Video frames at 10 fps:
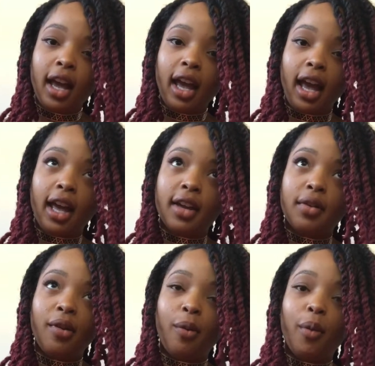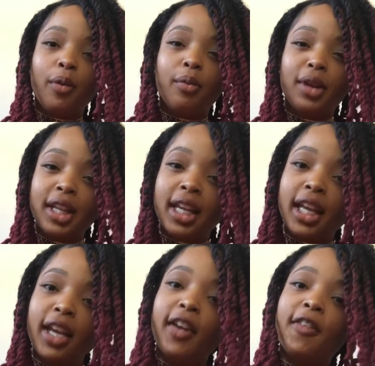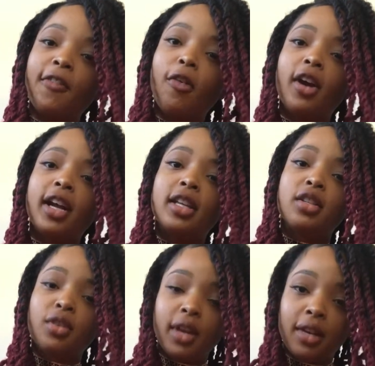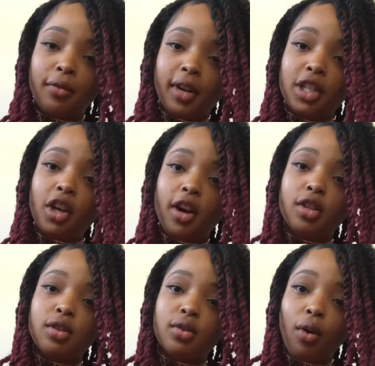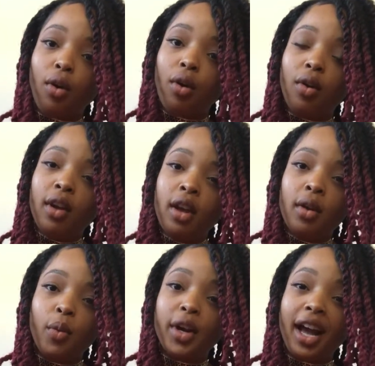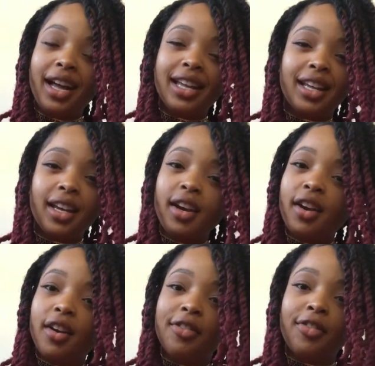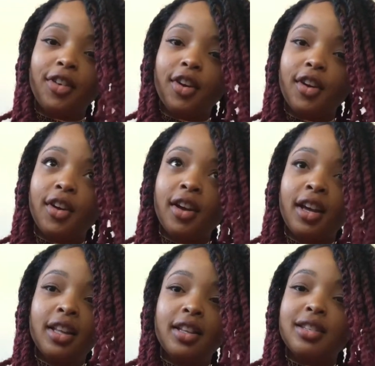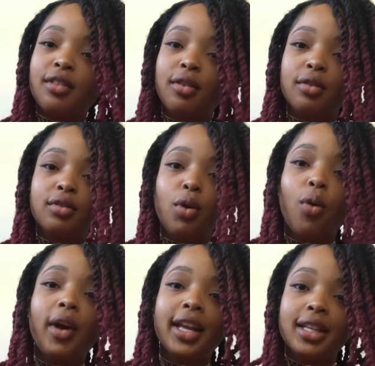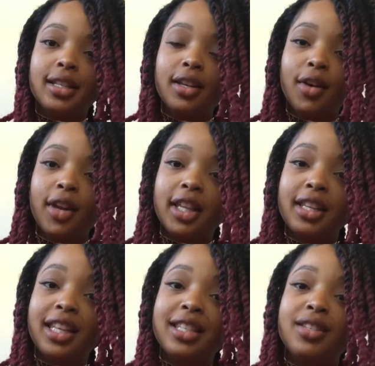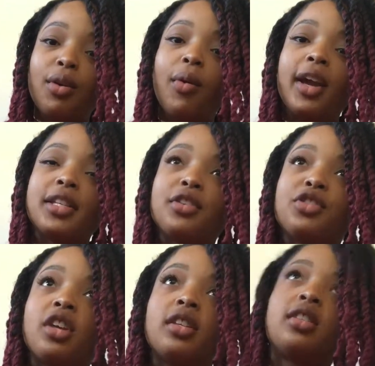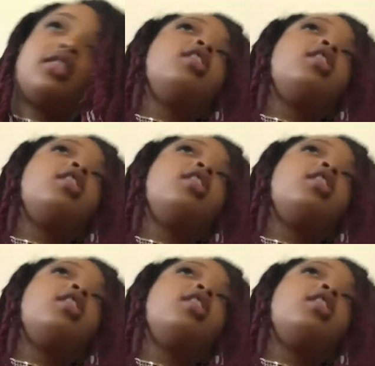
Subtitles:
And what we're really here for is to enrich our soul. We're not here for these little toys. These toys are just